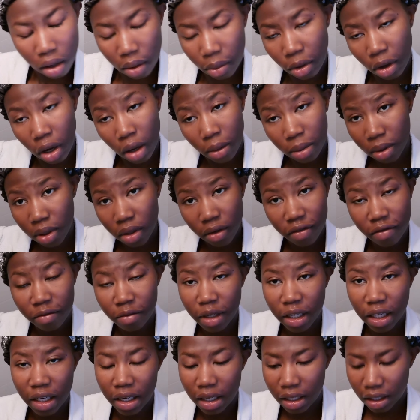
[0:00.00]
a couple of
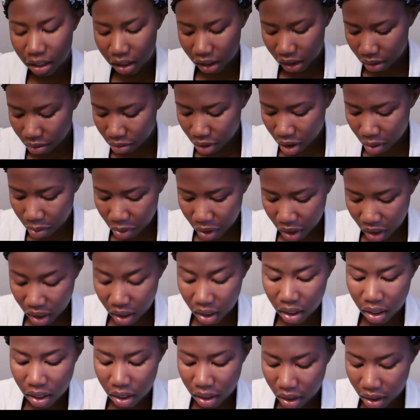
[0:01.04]
minutes,
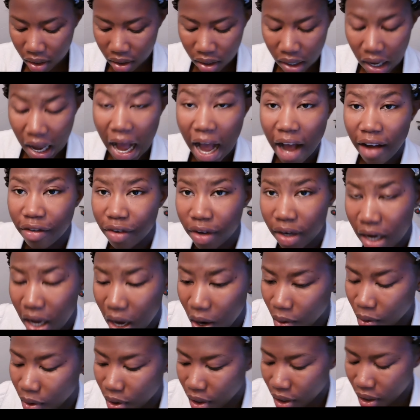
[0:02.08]
maybe half an
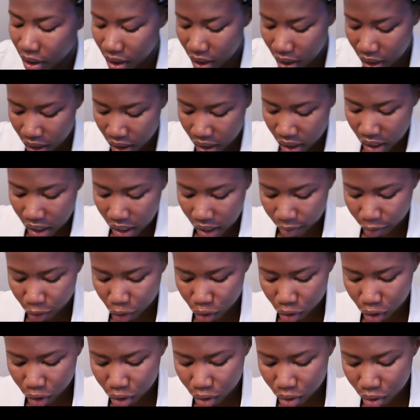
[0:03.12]
hour. I'm
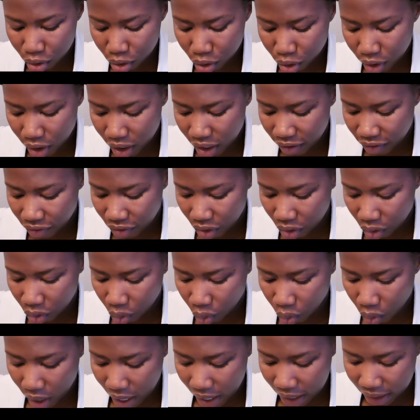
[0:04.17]
going to leave
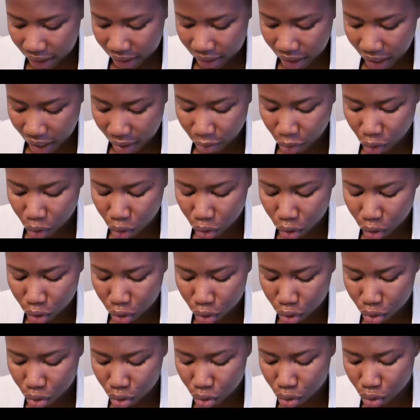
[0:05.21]
it whilst I'm going
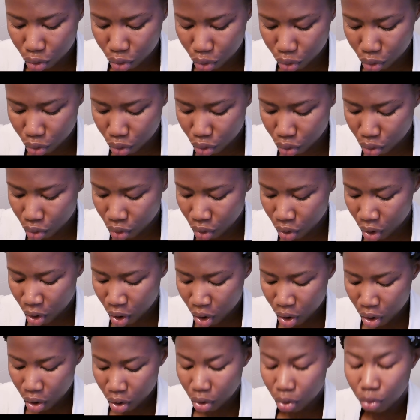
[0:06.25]
to do
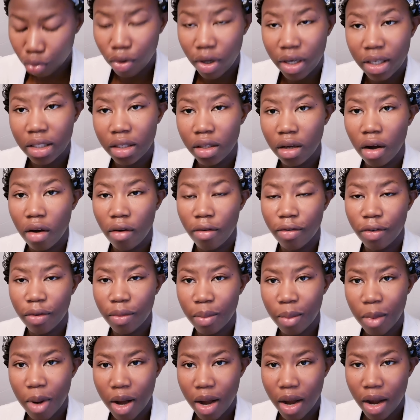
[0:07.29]
the rest of
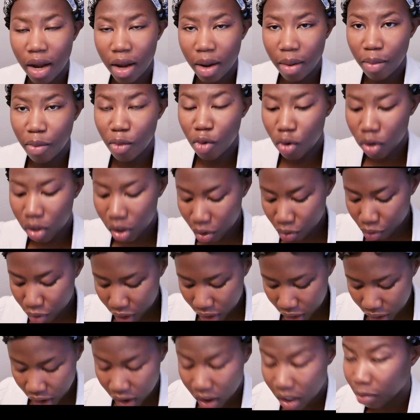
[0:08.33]
my morning
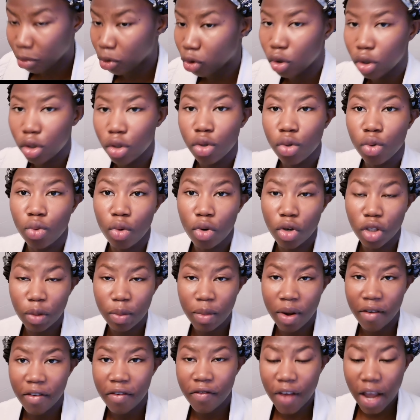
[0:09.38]
routine. I'm going to wash
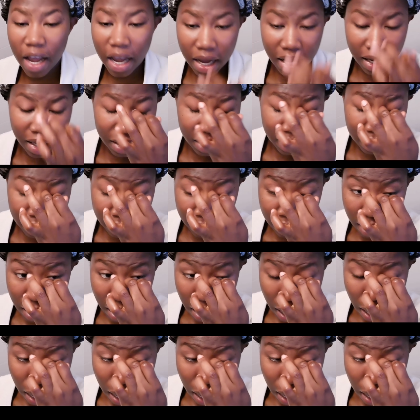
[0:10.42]
my face,